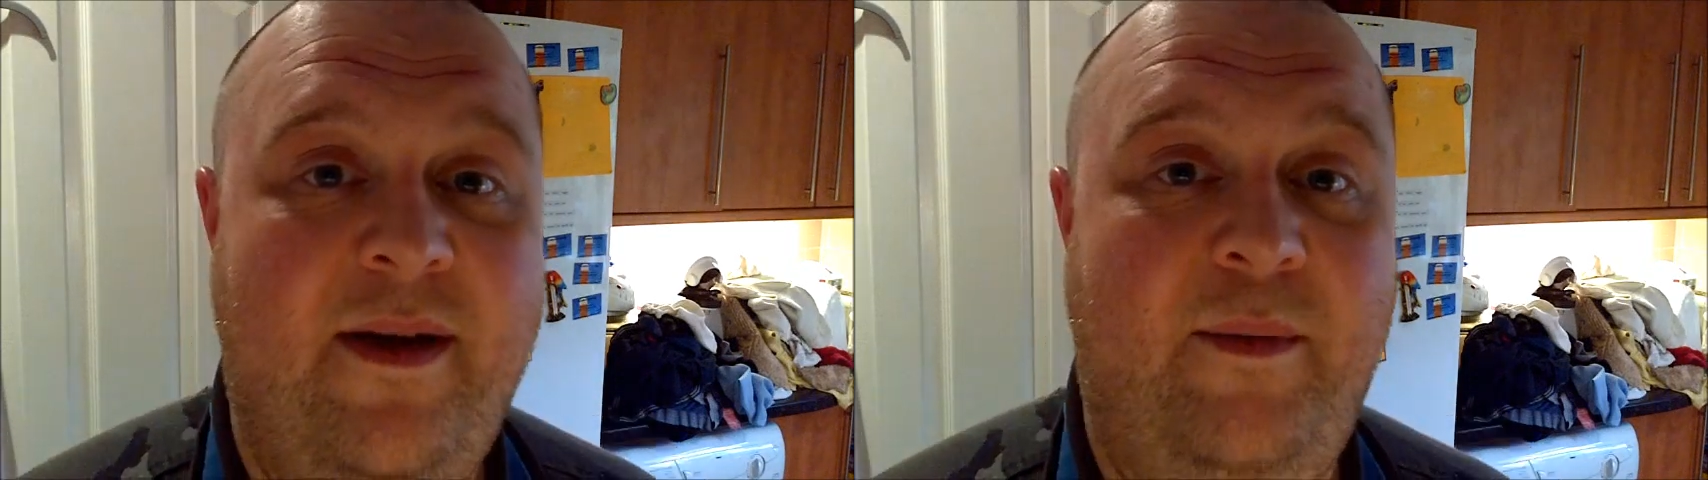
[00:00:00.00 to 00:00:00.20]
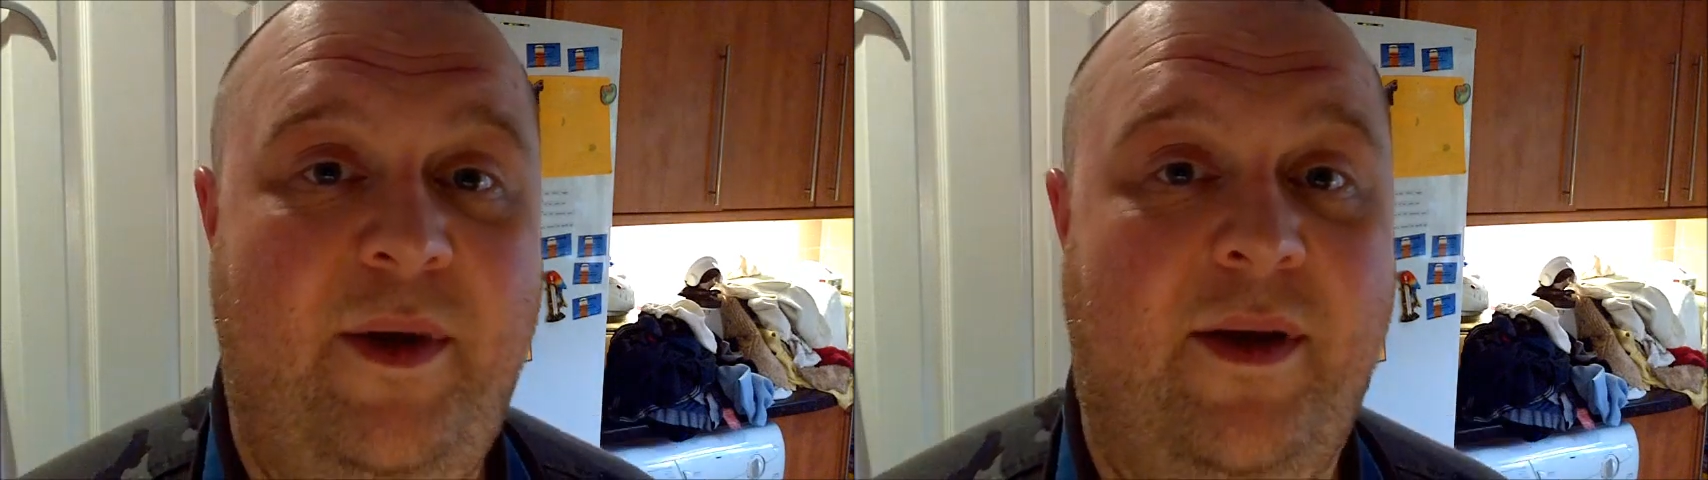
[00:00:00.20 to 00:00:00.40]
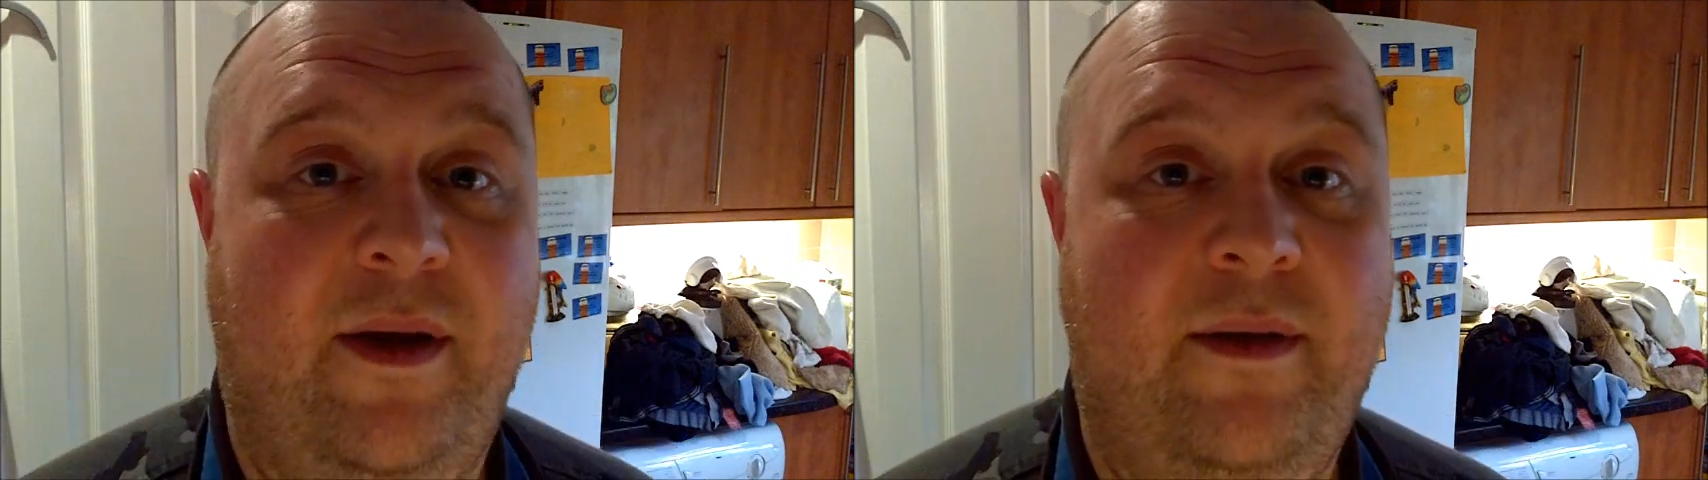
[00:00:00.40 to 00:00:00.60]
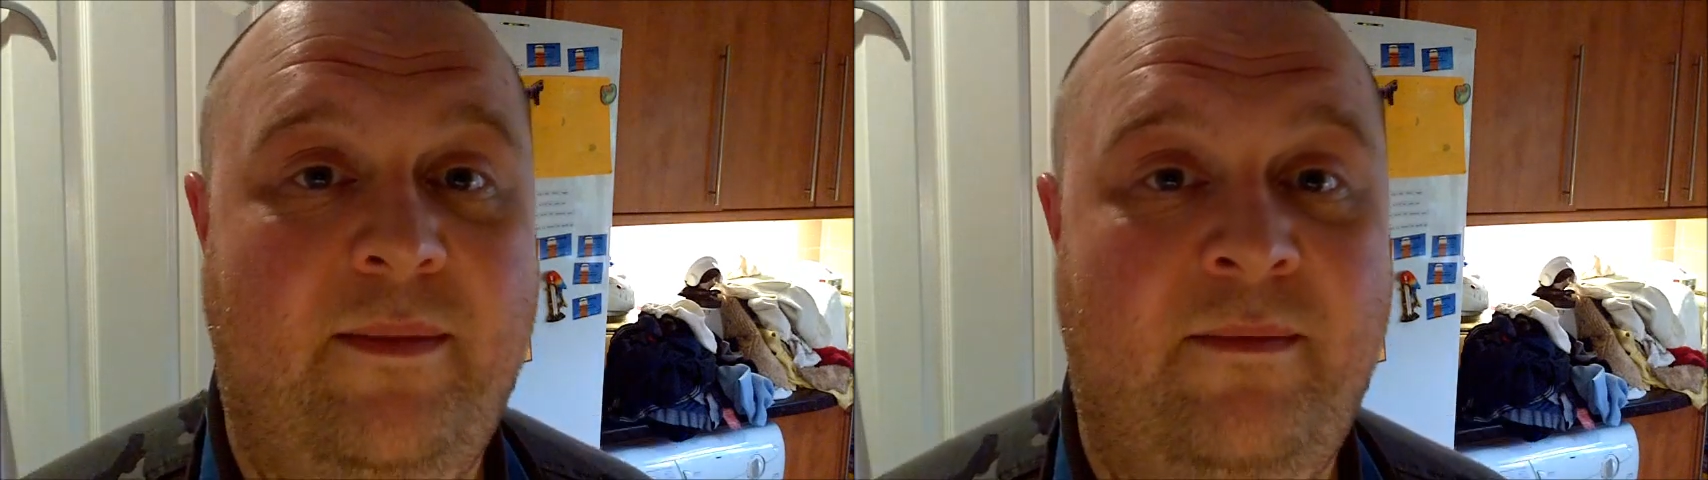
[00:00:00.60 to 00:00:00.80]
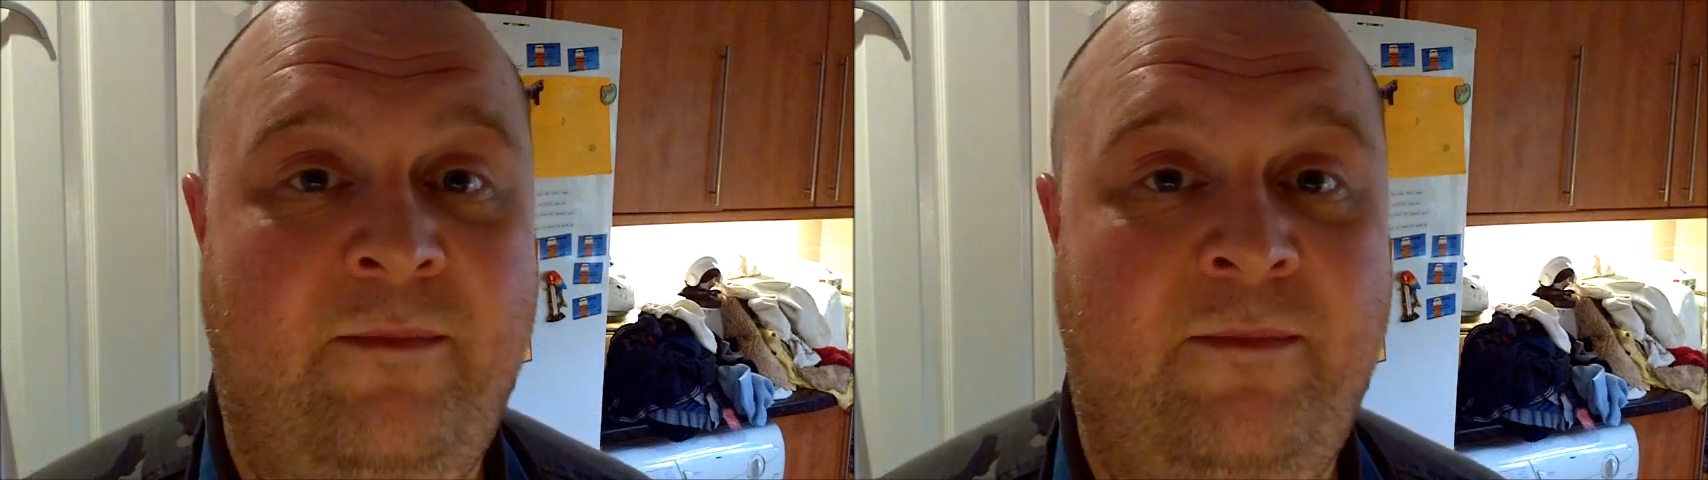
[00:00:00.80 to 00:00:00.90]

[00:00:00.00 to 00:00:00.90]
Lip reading: Beer kit,